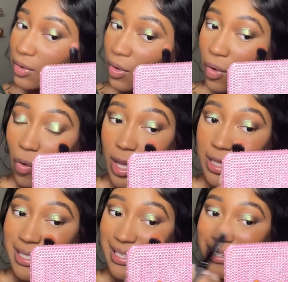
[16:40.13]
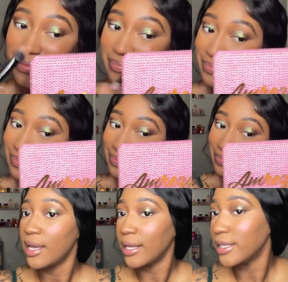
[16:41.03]
on the skin,
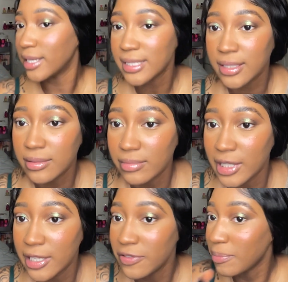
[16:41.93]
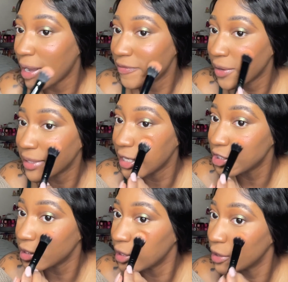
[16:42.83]
and it doesn't lift my
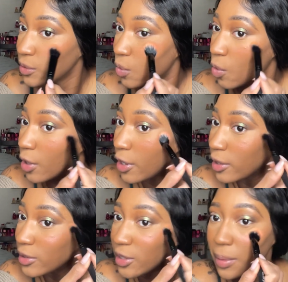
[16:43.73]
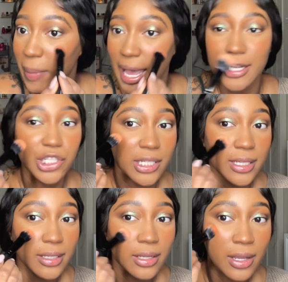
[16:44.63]
foundation or look
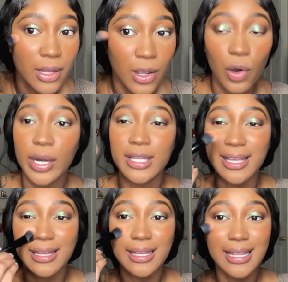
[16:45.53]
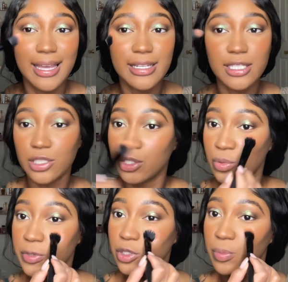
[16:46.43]
patchy or anything like that. It's
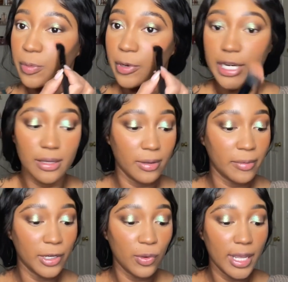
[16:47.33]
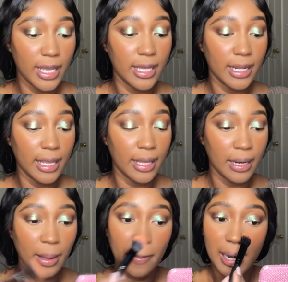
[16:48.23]
super pretty. I'm gonna go ahead
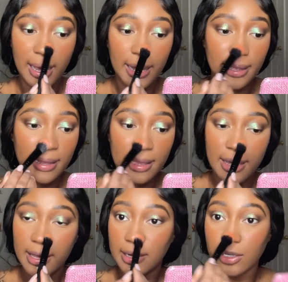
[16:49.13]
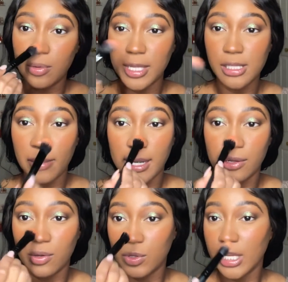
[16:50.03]
and apply a little bit to my
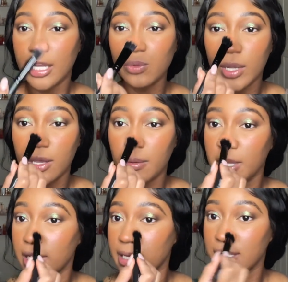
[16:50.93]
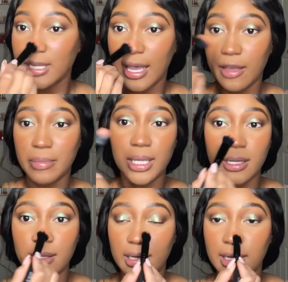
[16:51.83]
nose as well, because I have
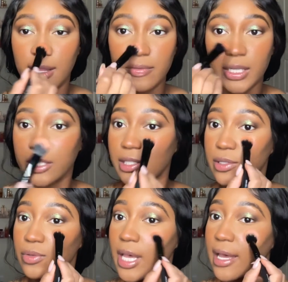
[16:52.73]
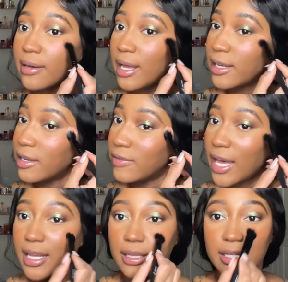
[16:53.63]
been loving to do that. I love how
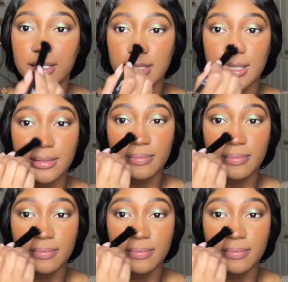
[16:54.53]
that looks.